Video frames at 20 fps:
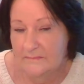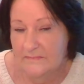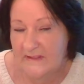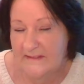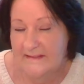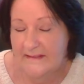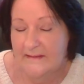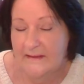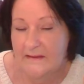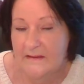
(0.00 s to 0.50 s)

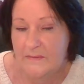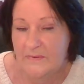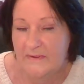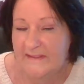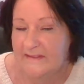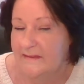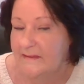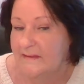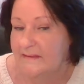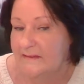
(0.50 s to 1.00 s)
it's Libra
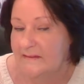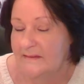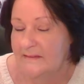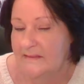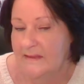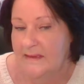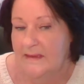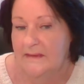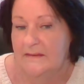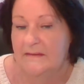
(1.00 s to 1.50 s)
season at
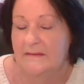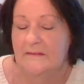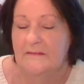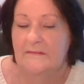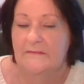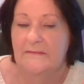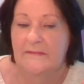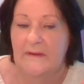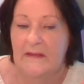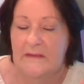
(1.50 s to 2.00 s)
the end
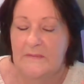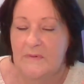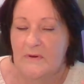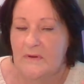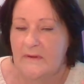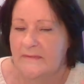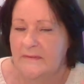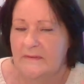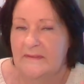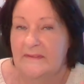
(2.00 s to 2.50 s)
of
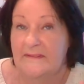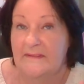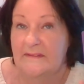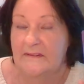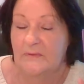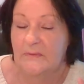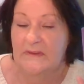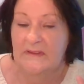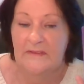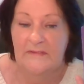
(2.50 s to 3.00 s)
Libra. I think it's the
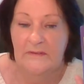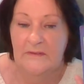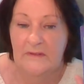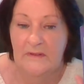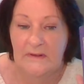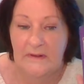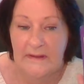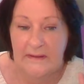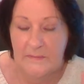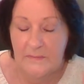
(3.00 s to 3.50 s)

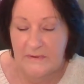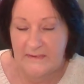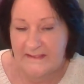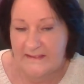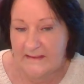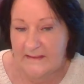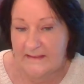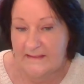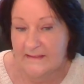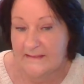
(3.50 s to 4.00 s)
23rd Libra
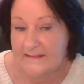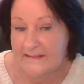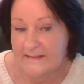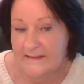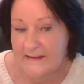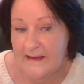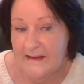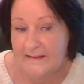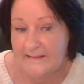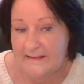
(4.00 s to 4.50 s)
season
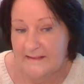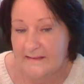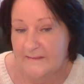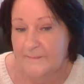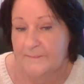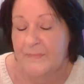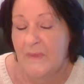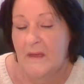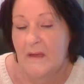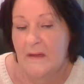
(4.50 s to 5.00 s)
starts.
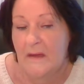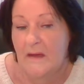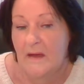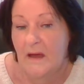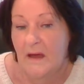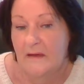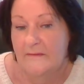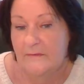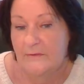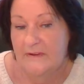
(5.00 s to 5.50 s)

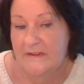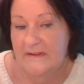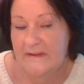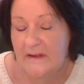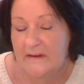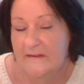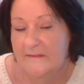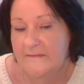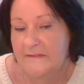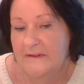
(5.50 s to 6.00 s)
I've already
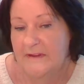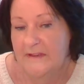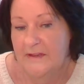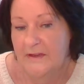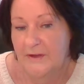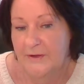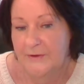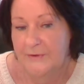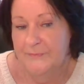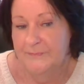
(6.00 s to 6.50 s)
done a
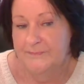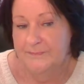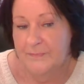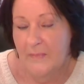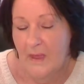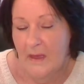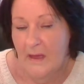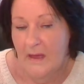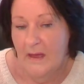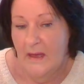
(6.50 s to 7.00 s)
video
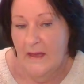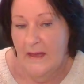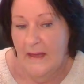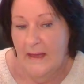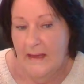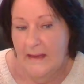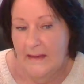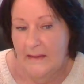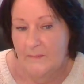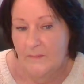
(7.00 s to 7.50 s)

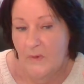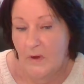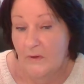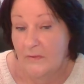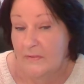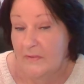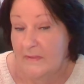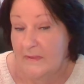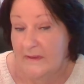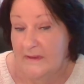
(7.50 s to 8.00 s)

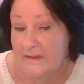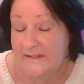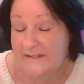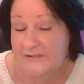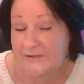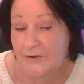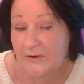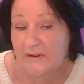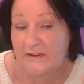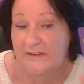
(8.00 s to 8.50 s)
on the
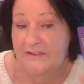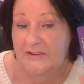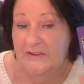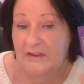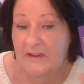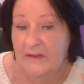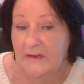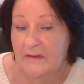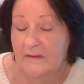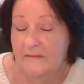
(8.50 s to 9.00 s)

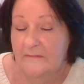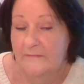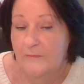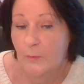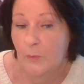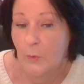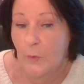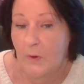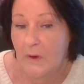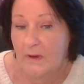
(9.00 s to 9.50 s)
astrology
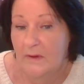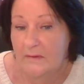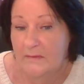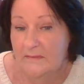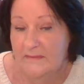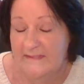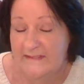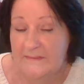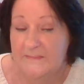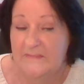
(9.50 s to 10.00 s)
for
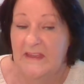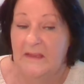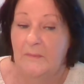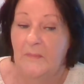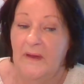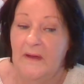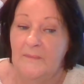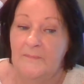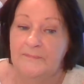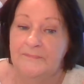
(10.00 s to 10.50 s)

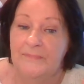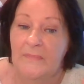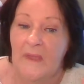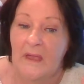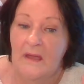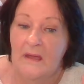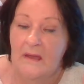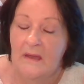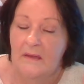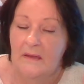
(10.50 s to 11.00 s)
September.
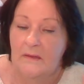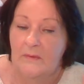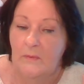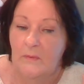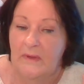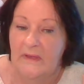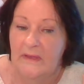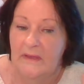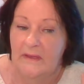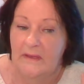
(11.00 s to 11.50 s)

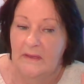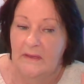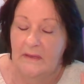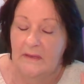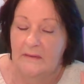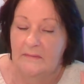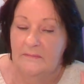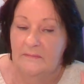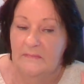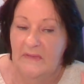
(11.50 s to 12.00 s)

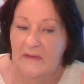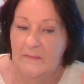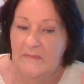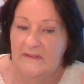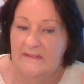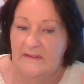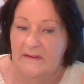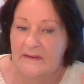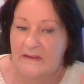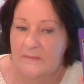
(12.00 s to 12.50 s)
We come
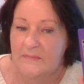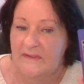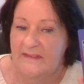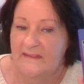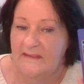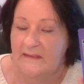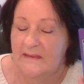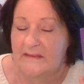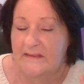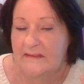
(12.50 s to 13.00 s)
into Libra
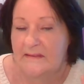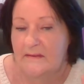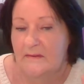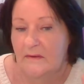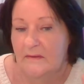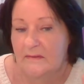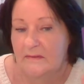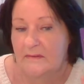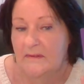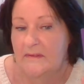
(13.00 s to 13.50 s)
season
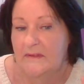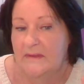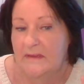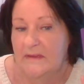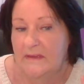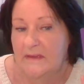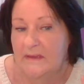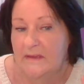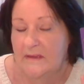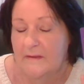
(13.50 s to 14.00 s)
on
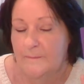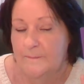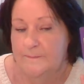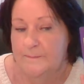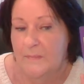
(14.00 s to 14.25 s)
the